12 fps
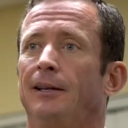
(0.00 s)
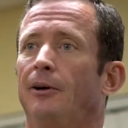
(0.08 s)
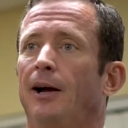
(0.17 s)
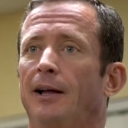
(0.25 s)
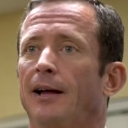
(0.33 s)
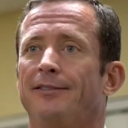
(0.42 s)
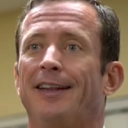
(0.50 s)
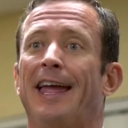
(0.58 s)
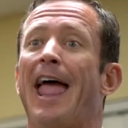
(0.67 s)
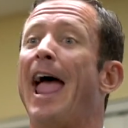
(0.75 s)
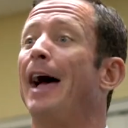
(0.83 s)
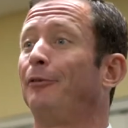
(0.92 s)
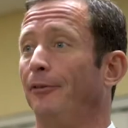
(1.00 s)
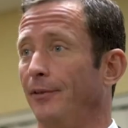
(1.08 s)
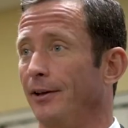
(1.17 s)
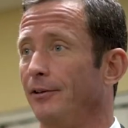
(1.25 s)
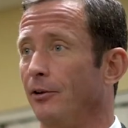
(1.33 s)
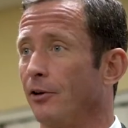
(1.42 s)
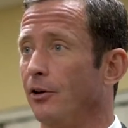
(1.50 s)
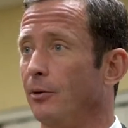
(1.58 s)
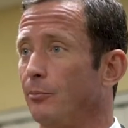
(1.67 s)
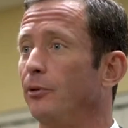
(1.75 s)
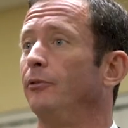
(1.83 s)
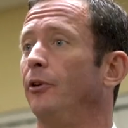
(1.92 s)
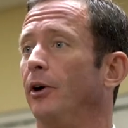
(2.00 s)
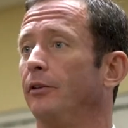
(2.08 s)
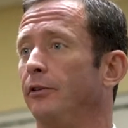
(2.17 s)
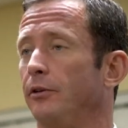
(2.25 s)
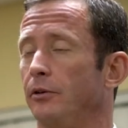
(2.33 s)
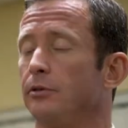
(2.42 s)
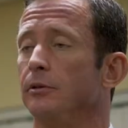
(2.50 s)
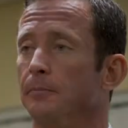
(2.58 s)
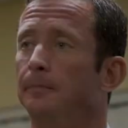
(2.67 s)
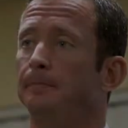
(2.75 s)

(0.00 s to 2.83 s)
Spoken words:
you know, I say half of it, you're going to improve your execution.